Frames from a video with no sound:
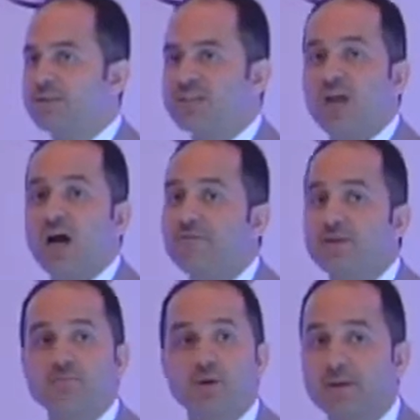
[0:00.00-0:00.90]
I say I have
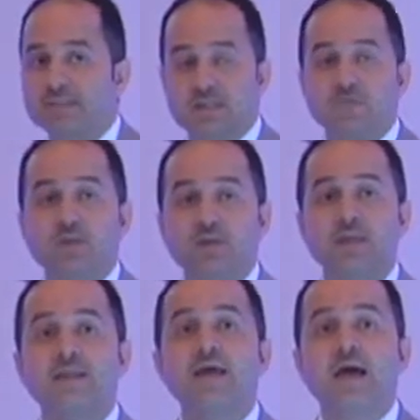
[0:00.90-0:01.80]
done it by myself. You
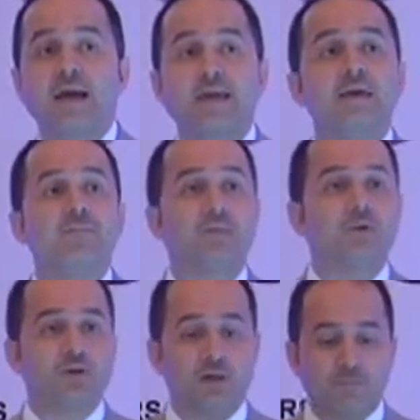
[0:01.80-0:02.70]
need a key people
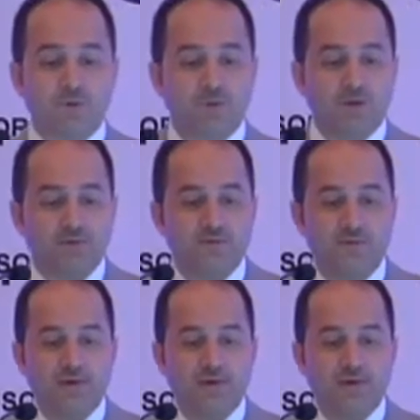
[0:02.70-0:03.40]
to help you with that.